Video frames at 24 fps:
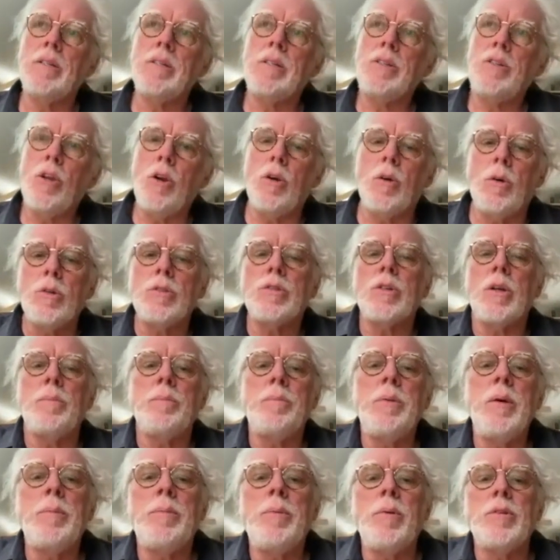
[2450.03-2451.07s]
you know, some
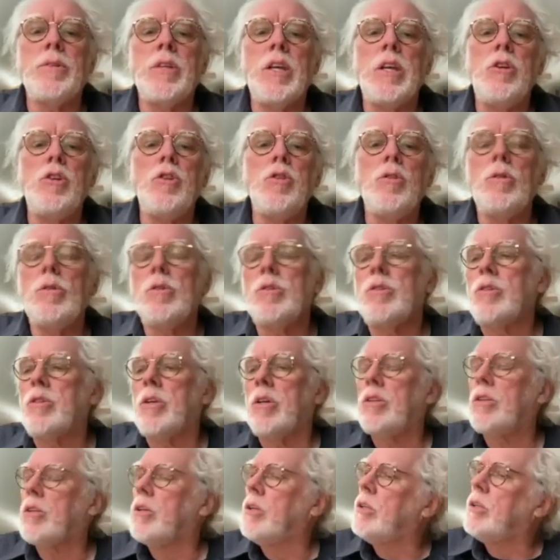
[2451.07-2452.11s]
people they use the,
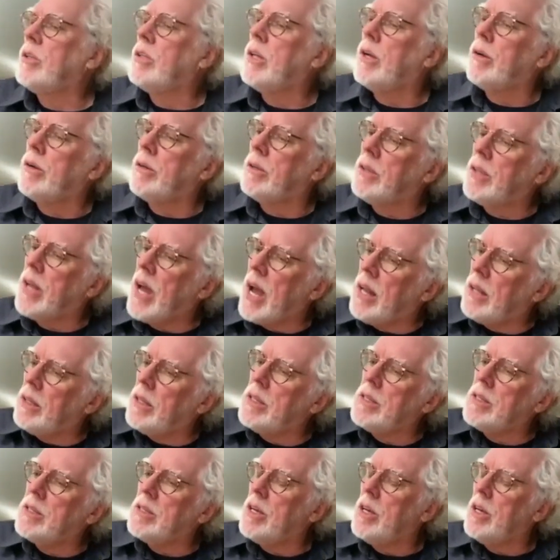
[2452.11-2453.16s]
the, their
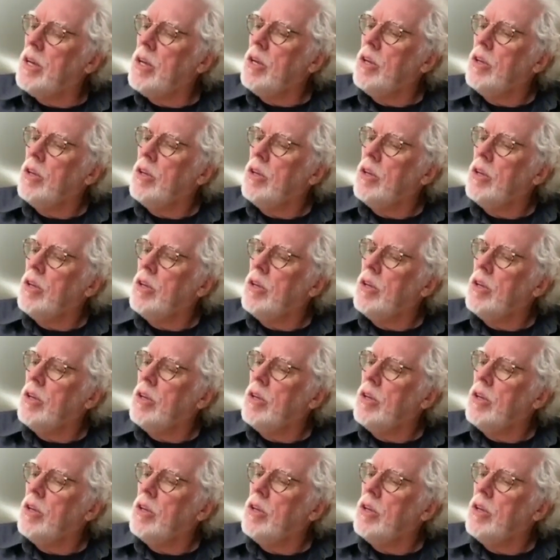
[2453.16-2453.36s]
talents.